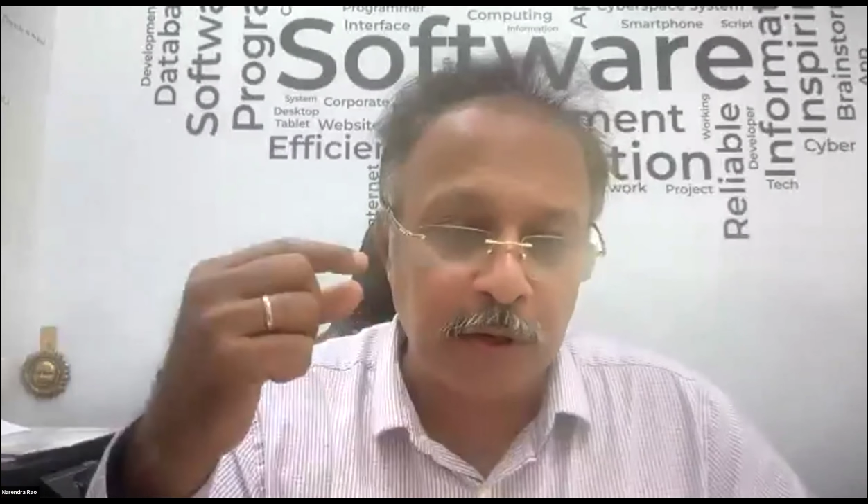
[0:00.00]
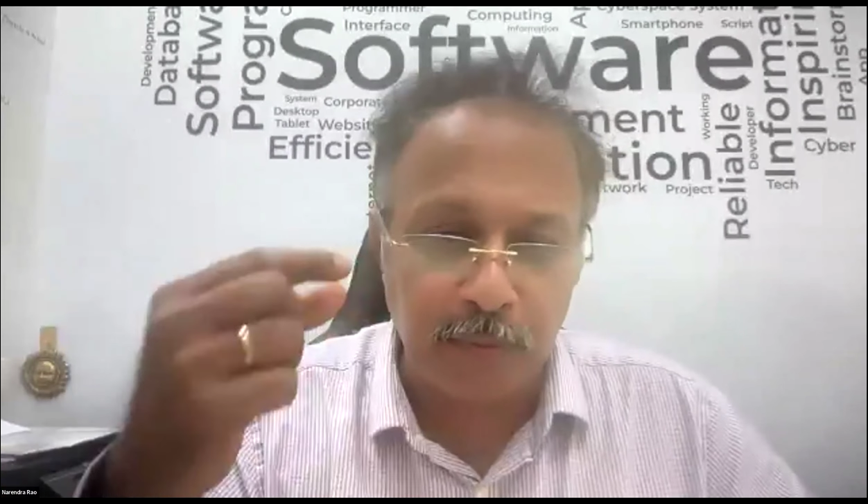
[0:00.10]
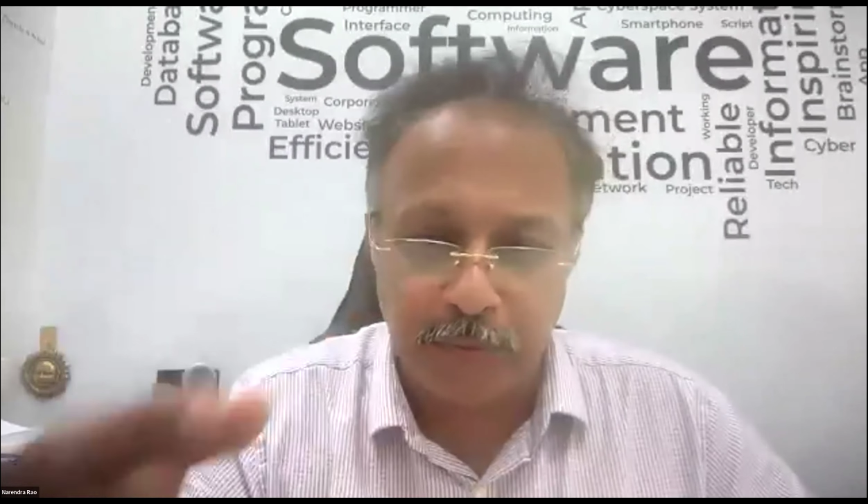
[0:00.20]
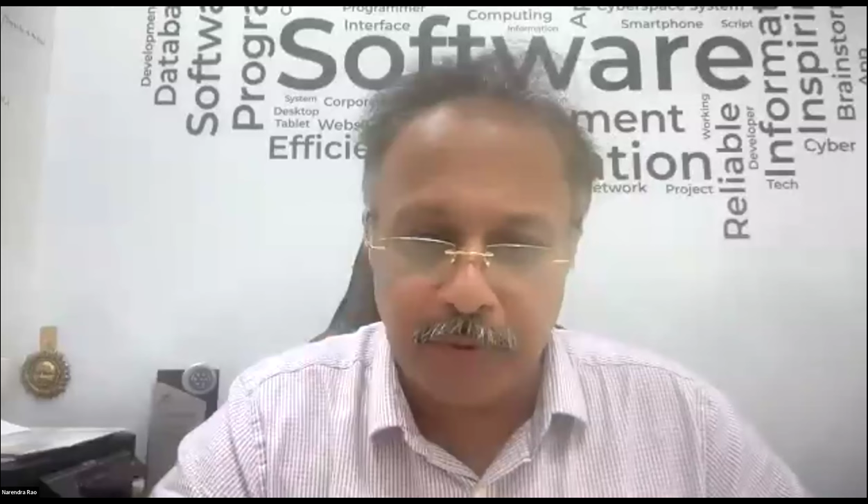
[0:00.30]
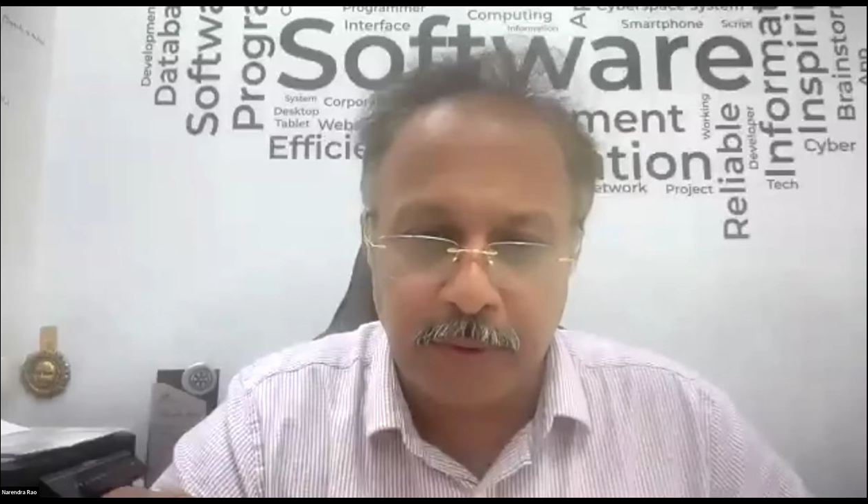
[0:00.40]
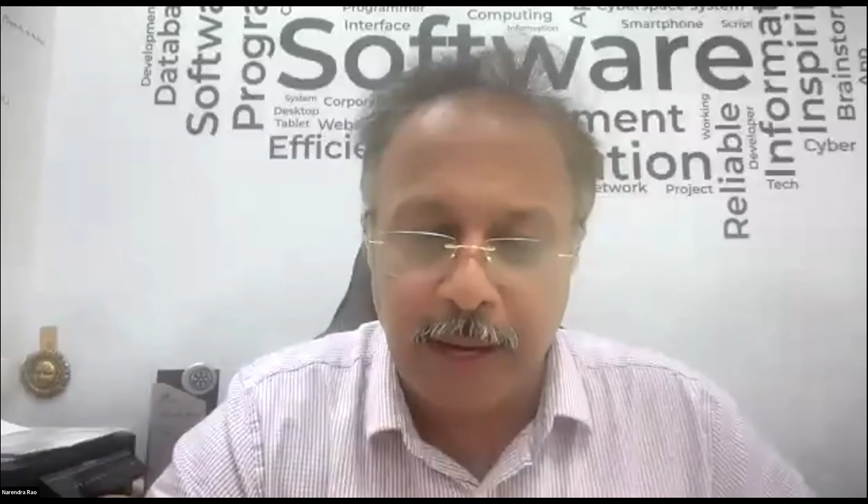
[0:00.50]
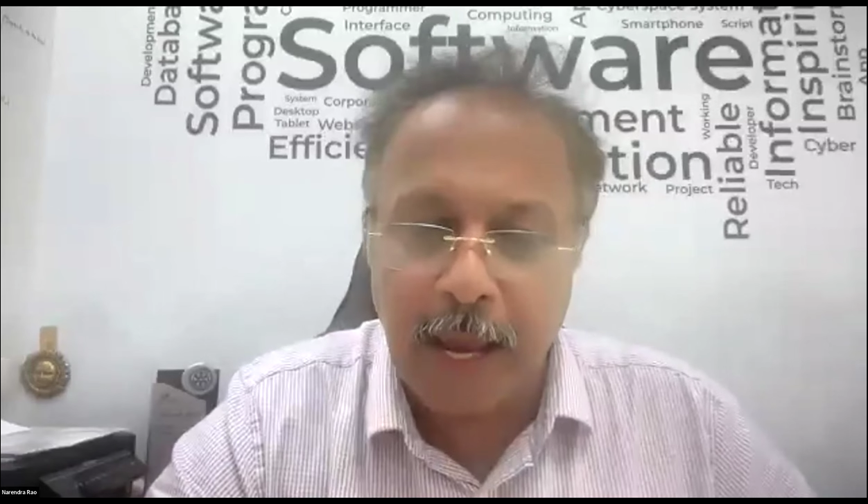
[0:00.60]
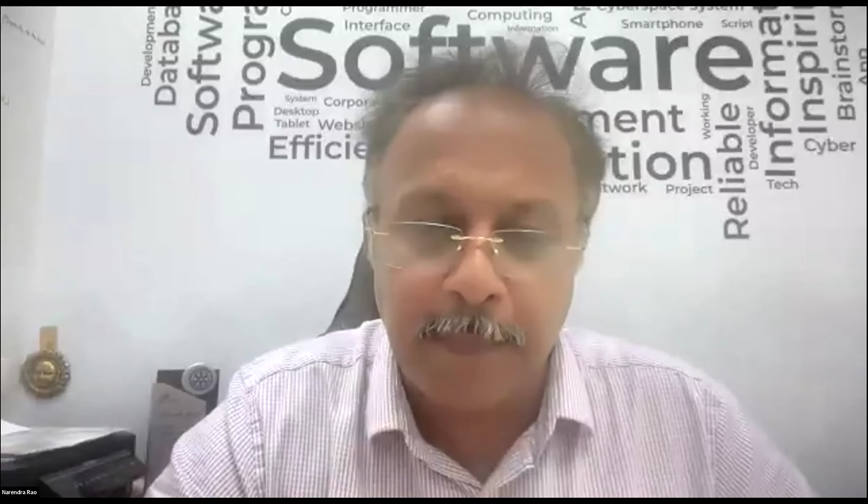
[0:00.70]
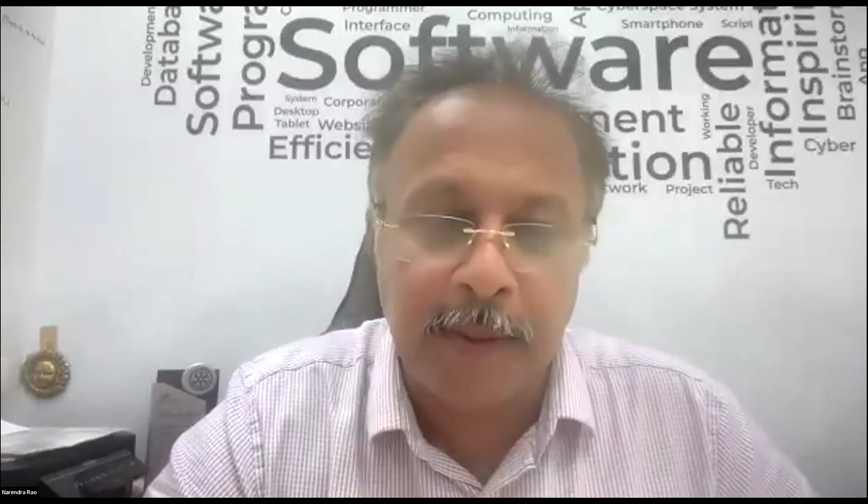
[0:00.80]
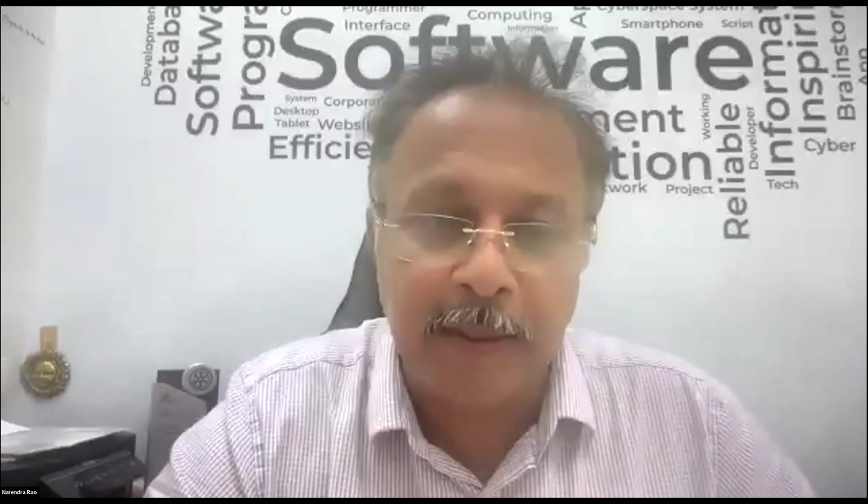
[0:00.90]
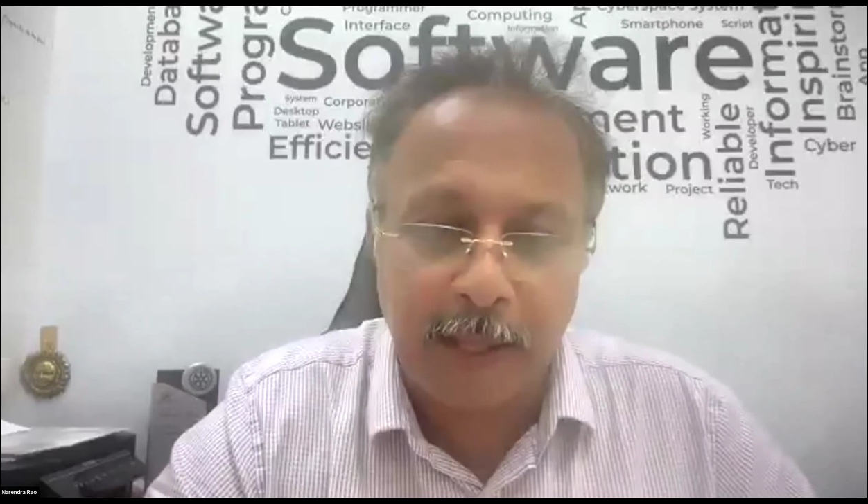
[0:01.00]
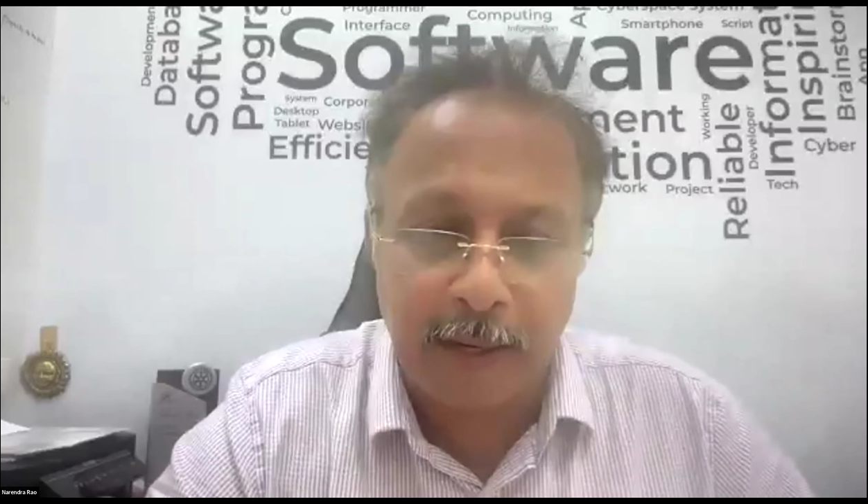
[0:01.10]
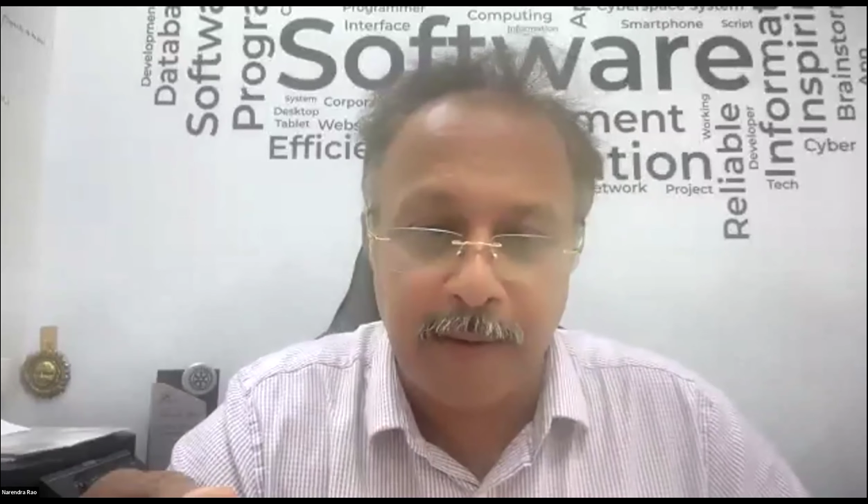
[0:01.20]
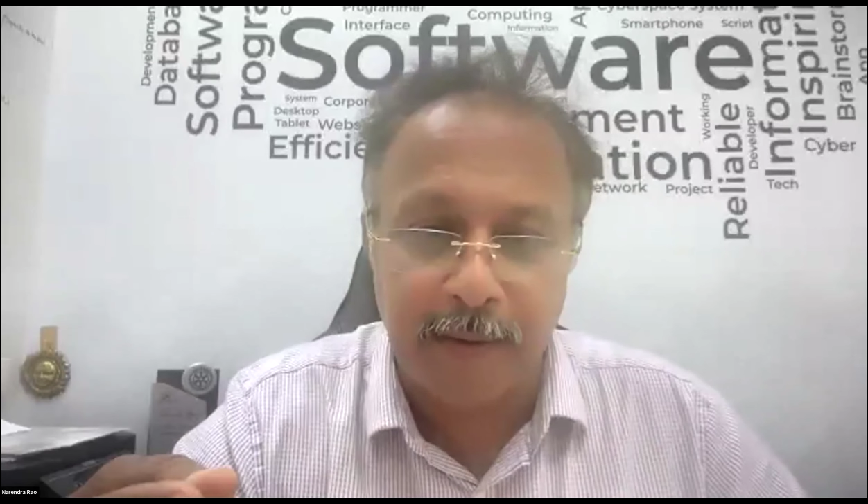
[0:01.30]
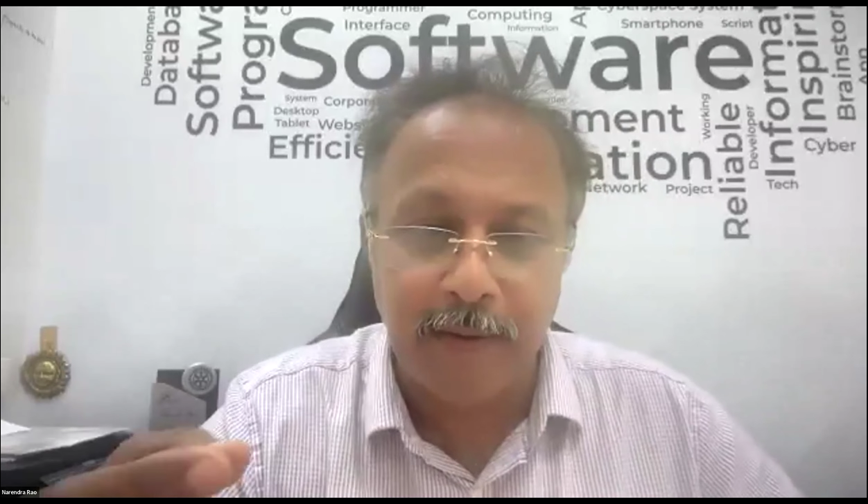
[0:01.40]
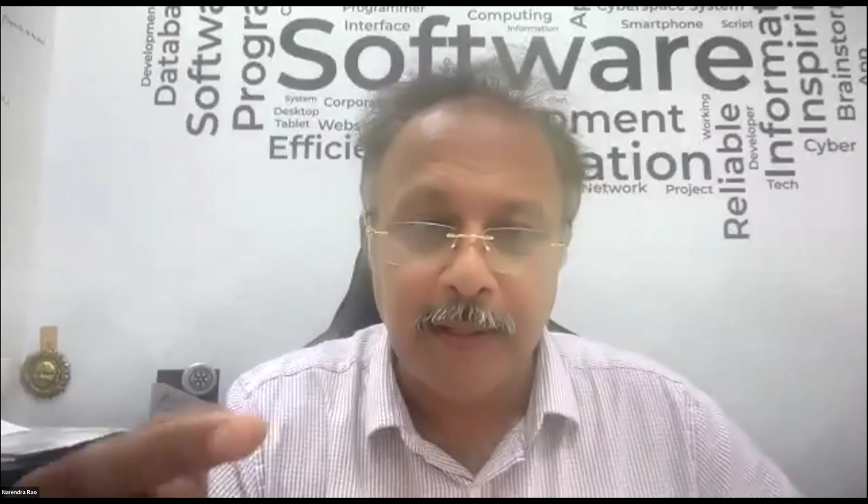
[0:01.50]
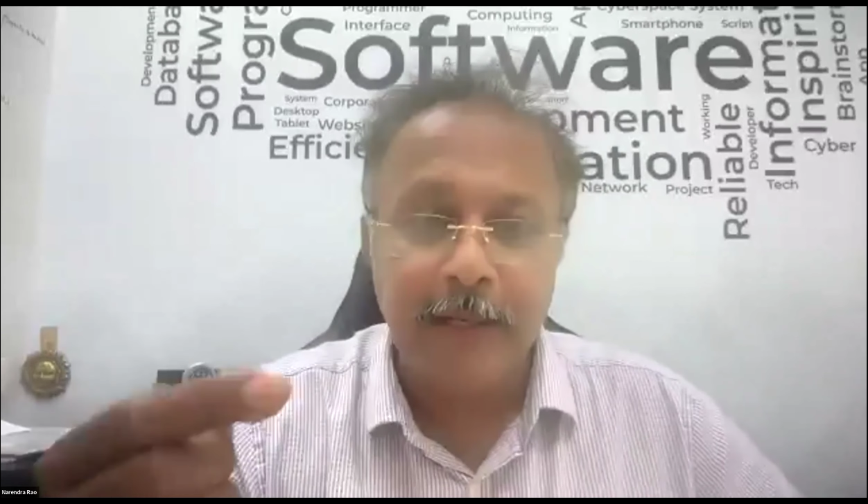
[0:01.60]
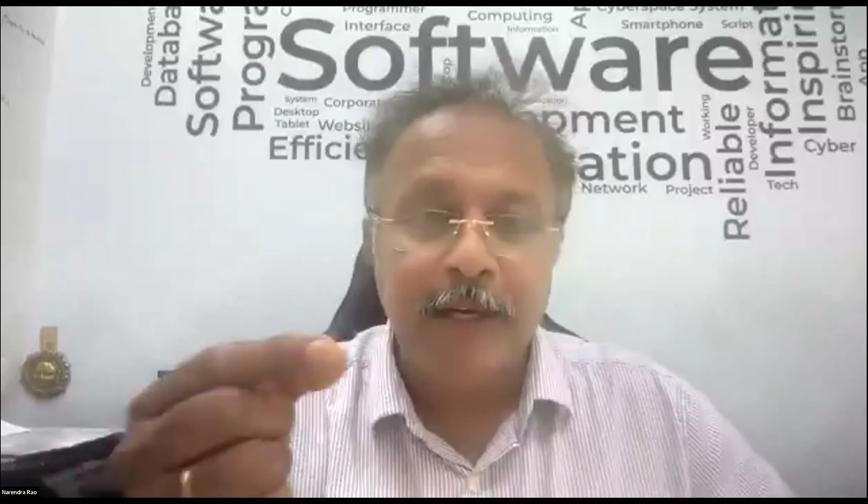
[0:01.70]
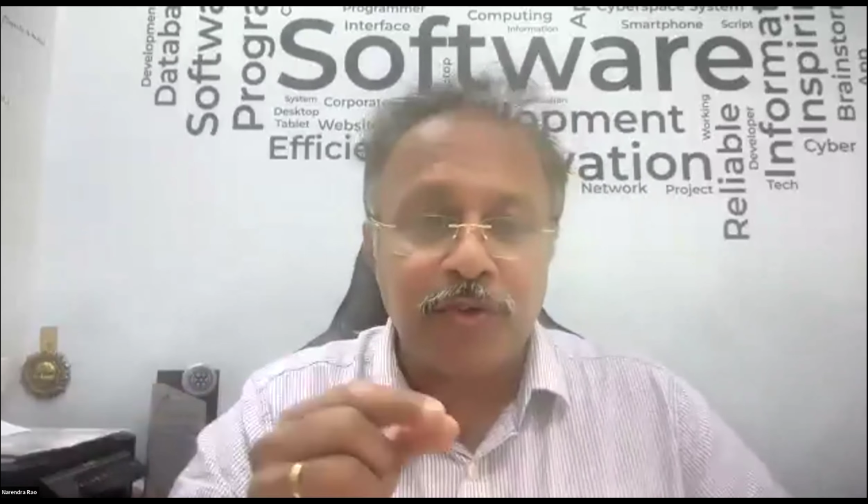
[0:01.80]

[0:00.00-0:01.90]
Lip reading: or Apple calendar,